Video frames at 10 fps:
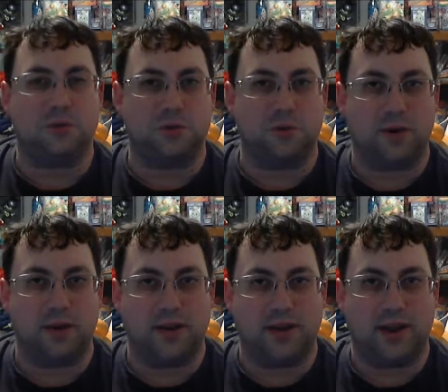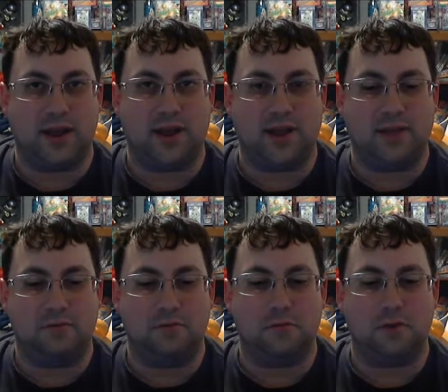turned around and I
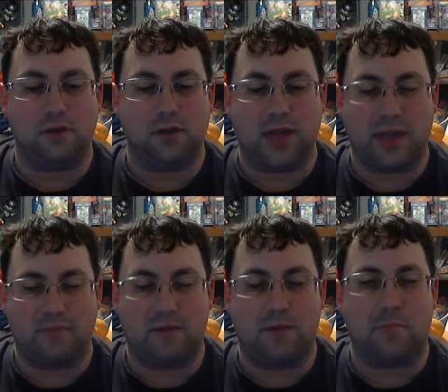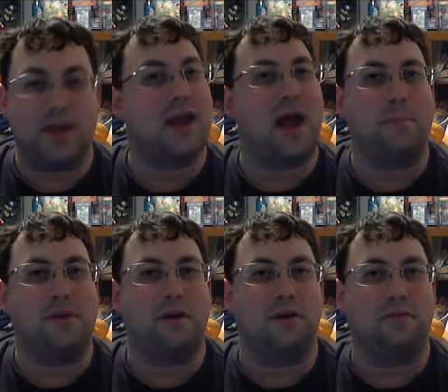gave up my
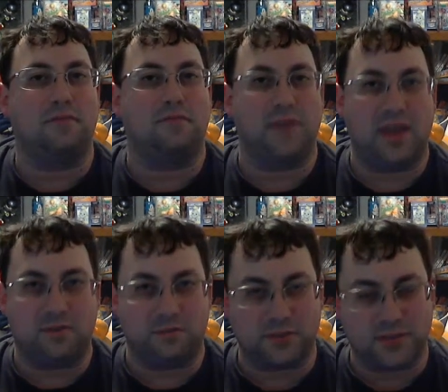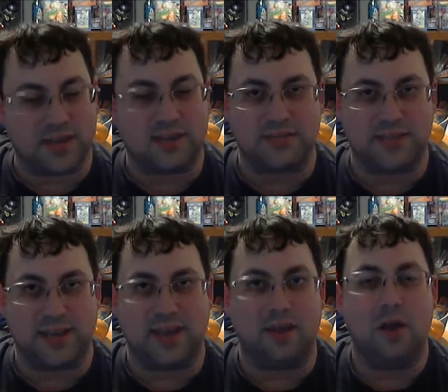copy of Vay for the Sega
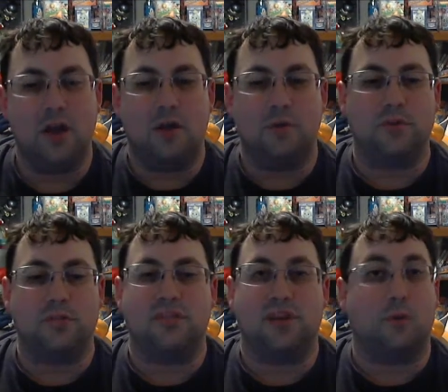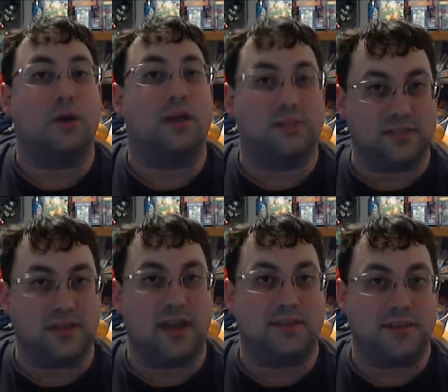CD, which is a working
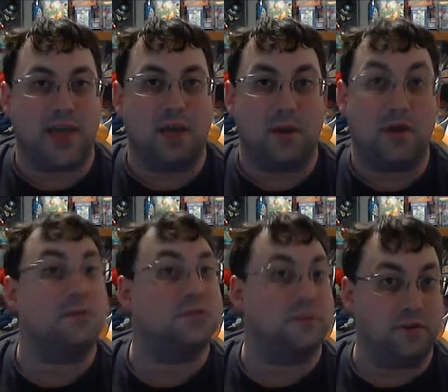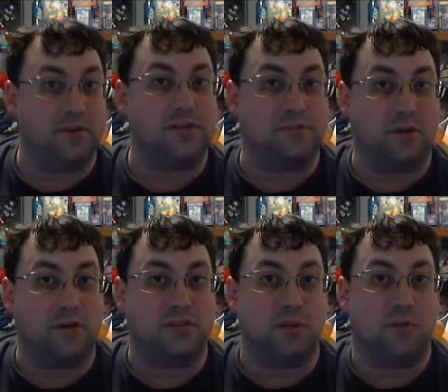designs game and also very
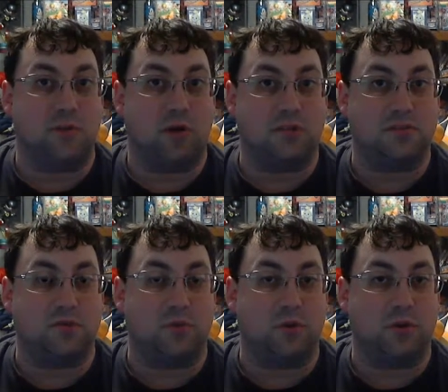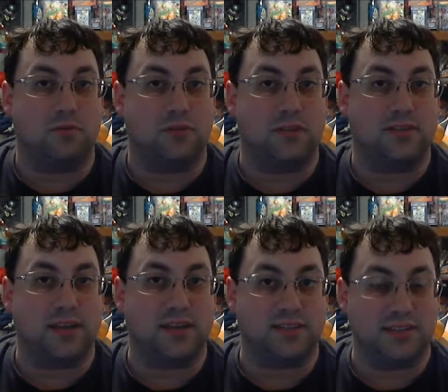difficult to come across for the
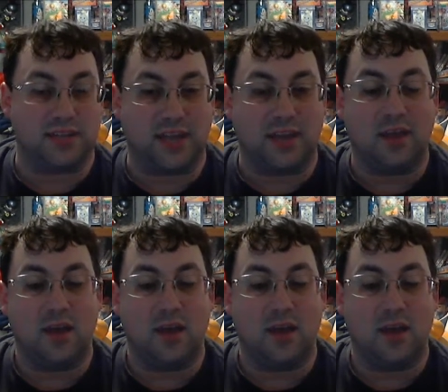Sega CD.